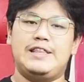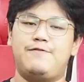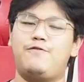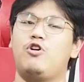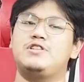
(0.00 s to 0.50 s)

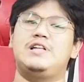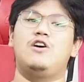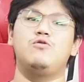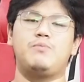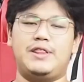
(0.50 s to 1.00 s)
frog
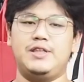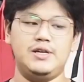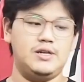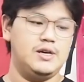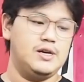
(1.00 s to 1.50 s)
style
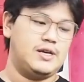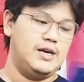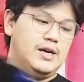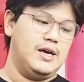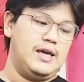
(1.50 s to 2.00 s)
method,
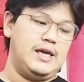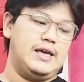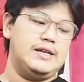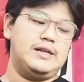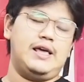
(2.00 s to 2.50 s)
okay,
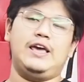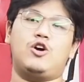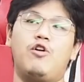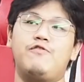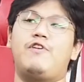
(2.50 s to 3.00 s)
in a
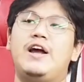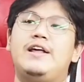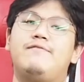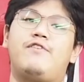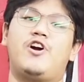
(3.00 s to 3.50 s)
confined
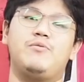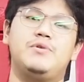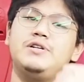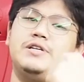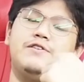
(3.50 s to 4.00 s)

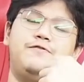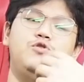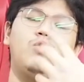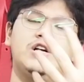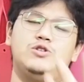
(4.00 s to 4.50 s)
environment. If
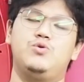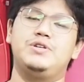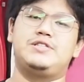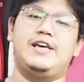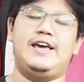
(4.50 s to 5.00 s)
you are
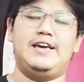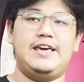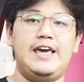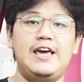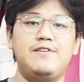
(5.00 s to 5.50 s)
doing, say, a
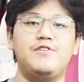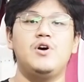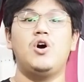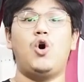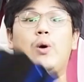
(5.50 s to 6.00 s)
cave
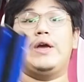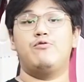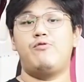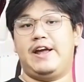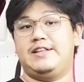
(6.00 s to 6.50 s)
or a
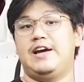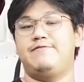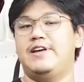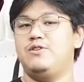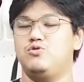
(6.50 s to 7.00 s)
wreck
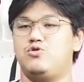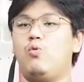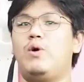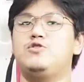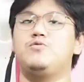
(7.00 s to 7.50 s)
dive that you
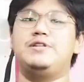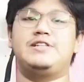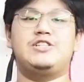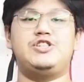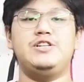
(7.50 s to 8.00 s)
don't want to be
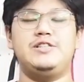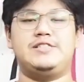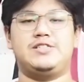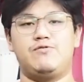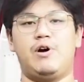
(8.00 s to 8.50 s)
touching the
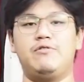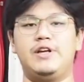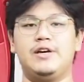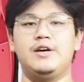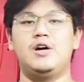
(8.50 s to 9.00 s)

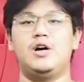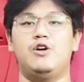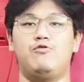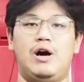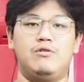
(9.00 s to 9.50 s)
surrounding
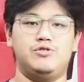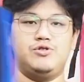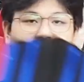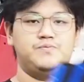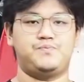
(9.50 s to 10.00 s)
around
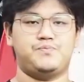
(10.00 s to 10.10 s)
you.